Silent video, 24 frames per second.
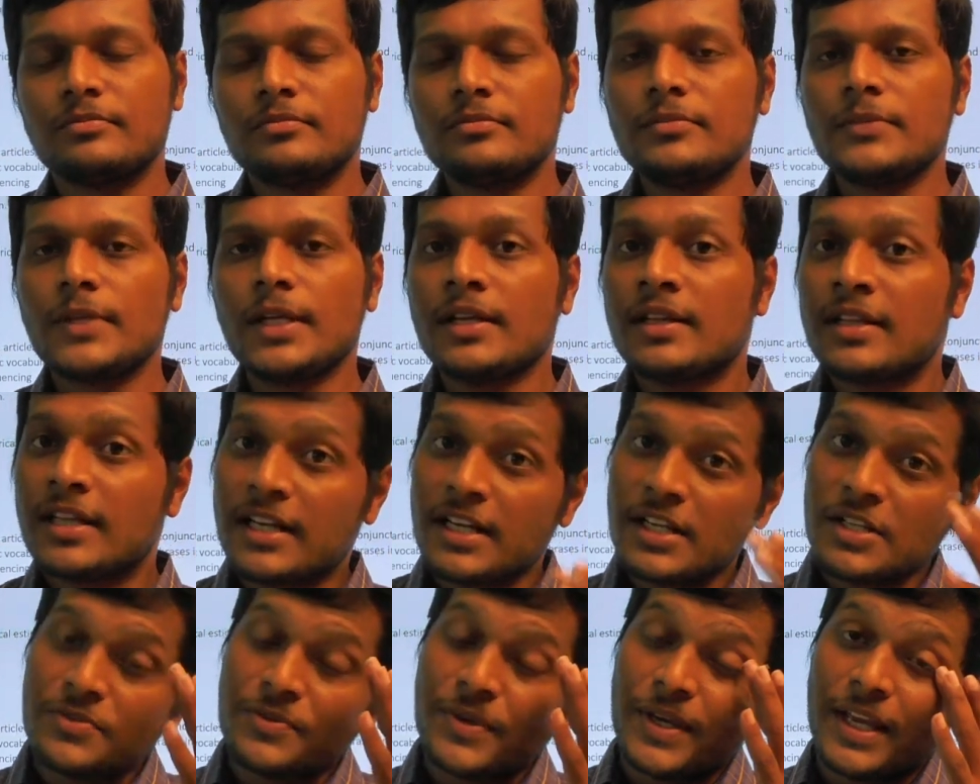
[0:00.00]
that
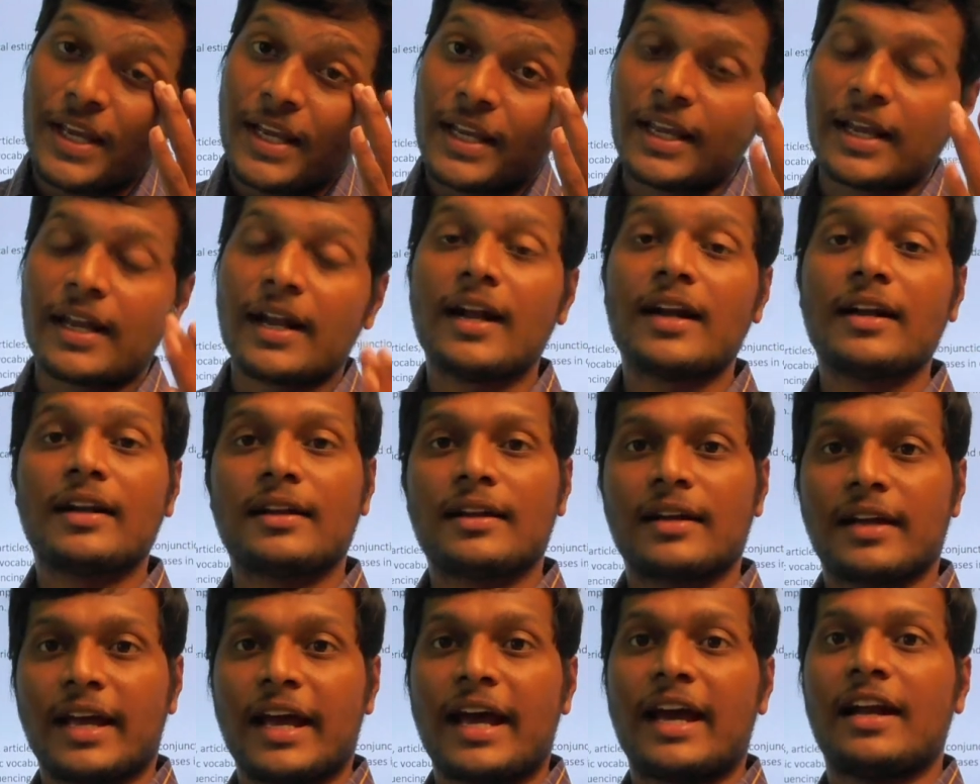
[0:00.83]
is why I
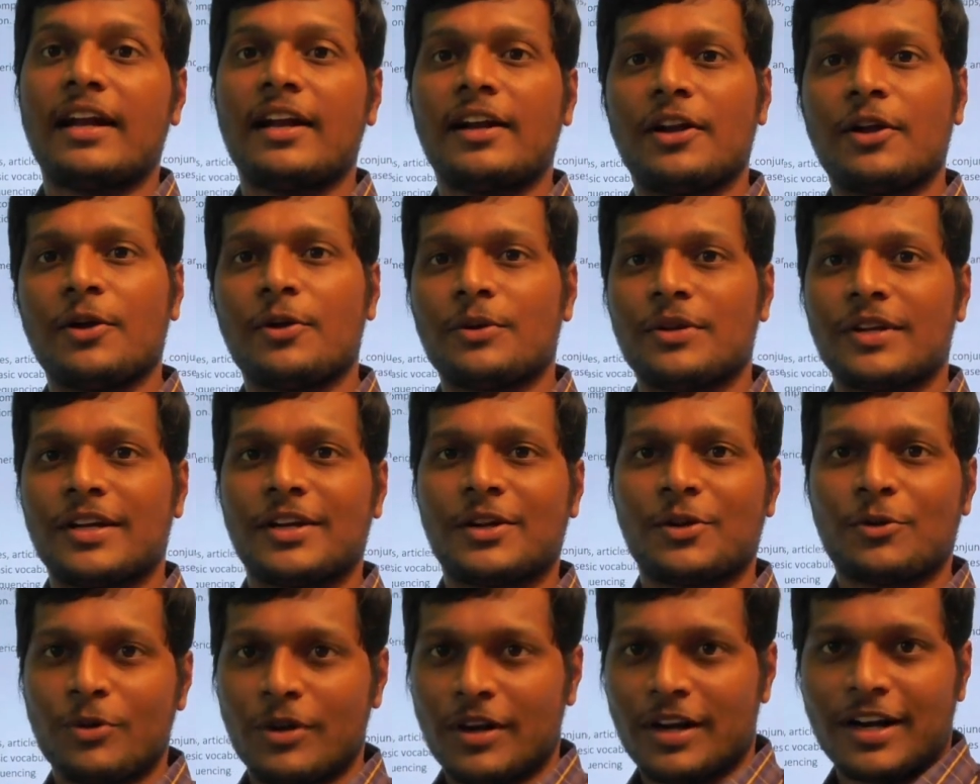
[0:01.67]
cannot guarantee you that
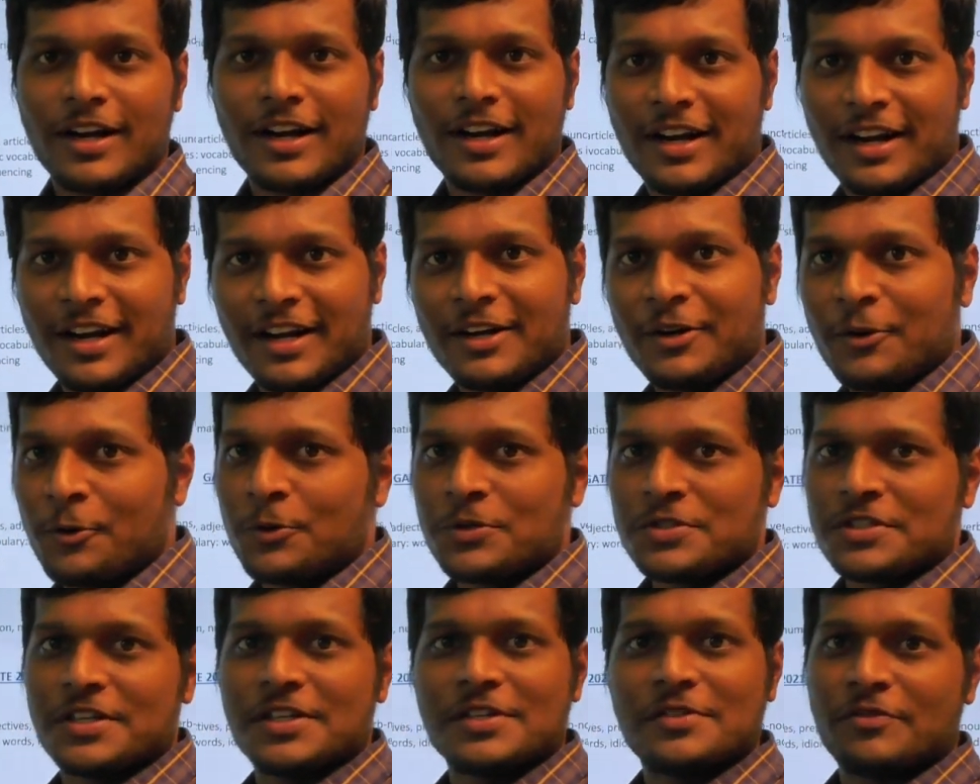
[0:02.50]
you will not get
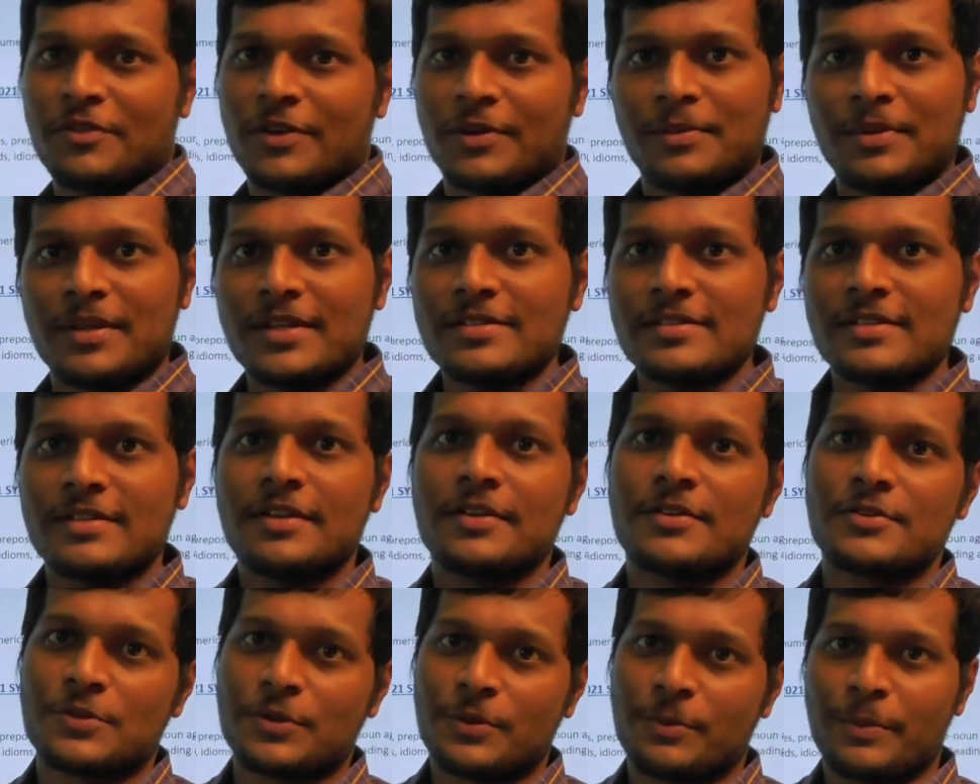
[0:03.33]
questions from this.
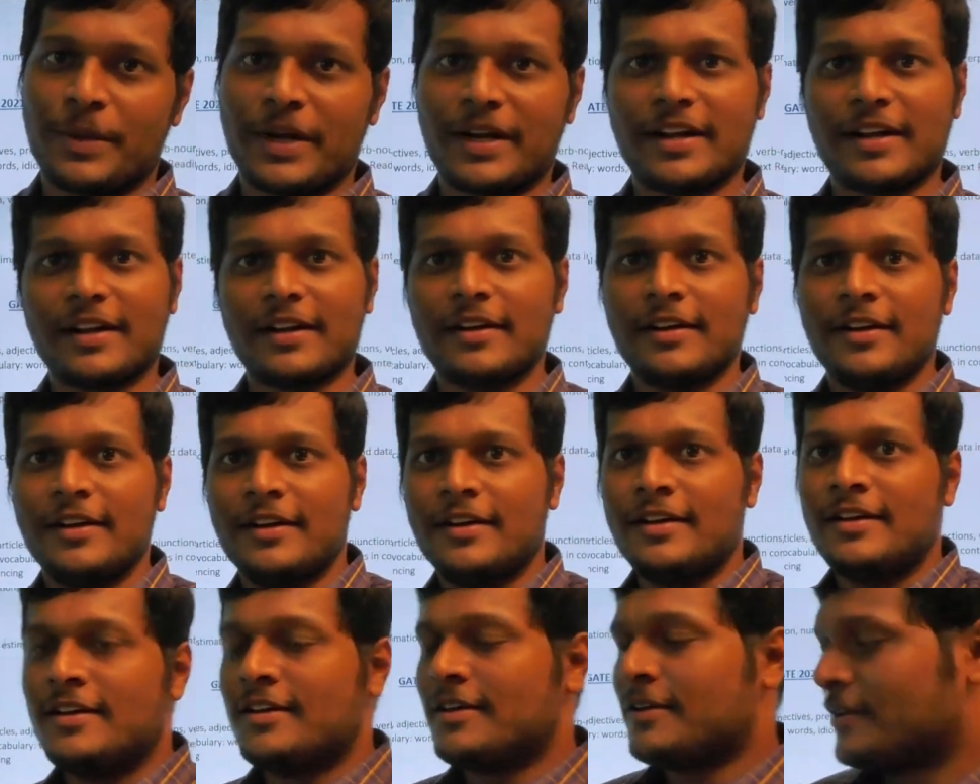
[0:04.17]
So, better
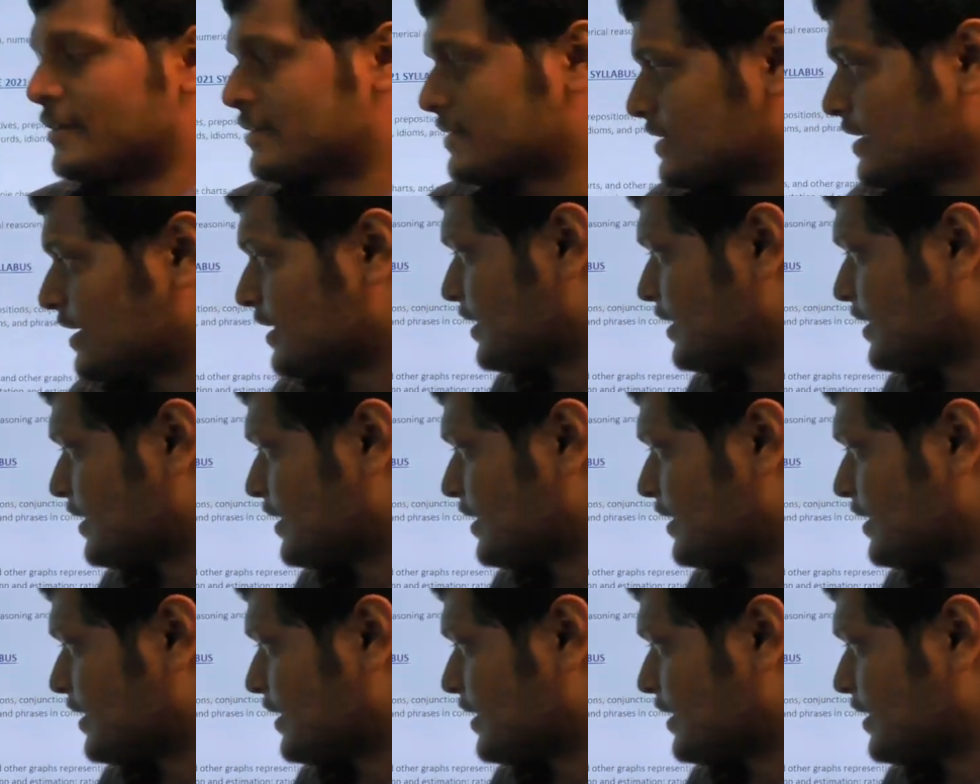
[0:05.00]
see the